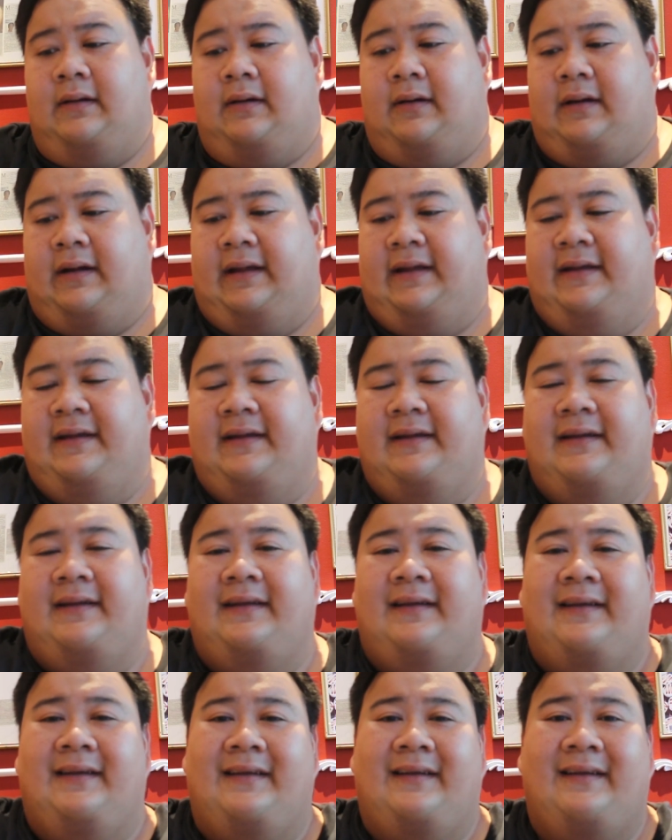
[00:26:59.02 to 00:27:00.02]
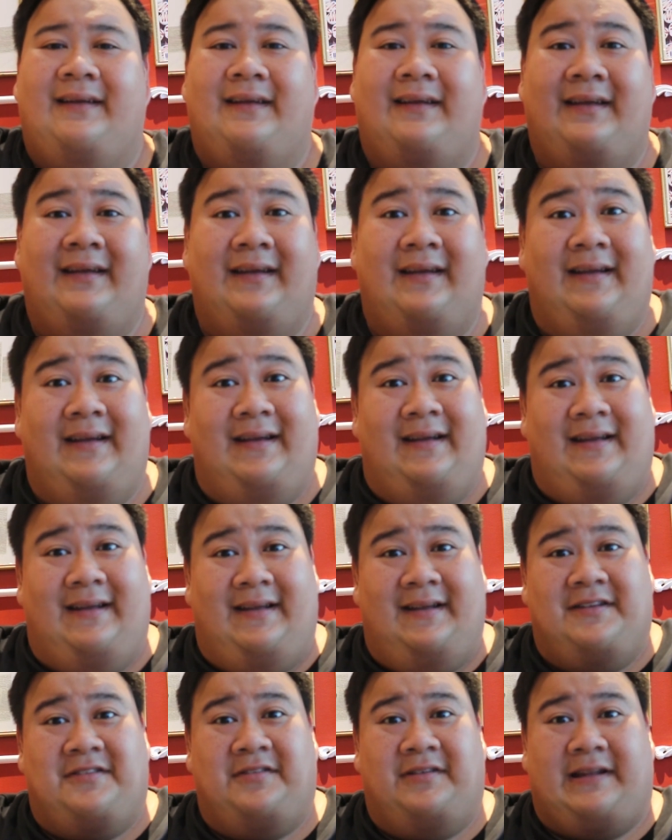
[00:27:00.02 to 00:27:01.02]
Okay.
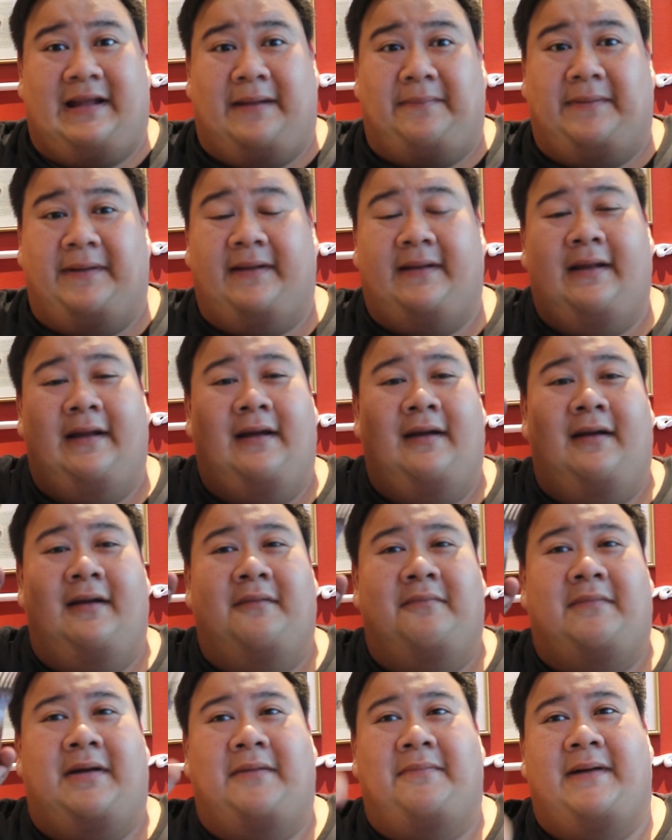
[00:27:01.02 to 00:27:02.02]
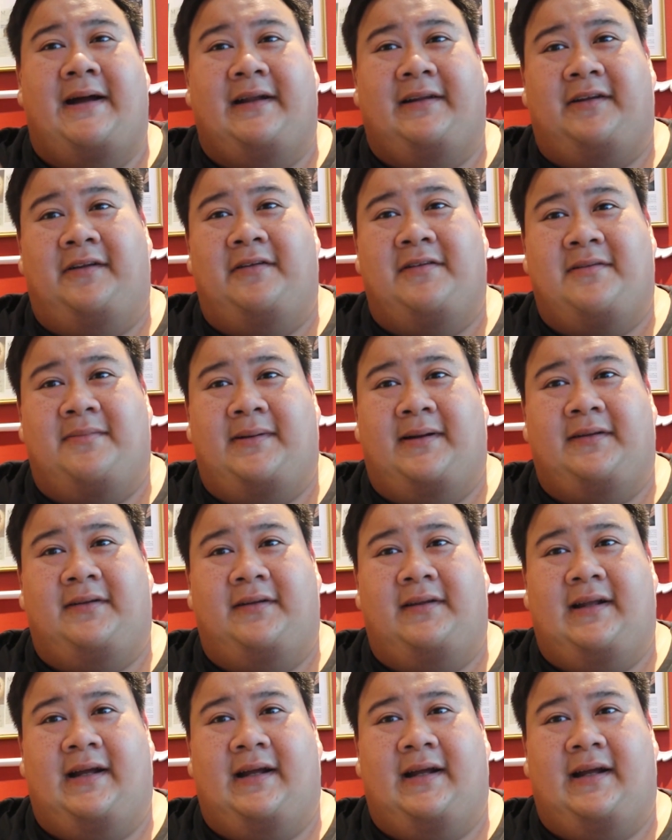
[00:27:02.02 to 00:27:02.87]
Here's what happened. My battery was about to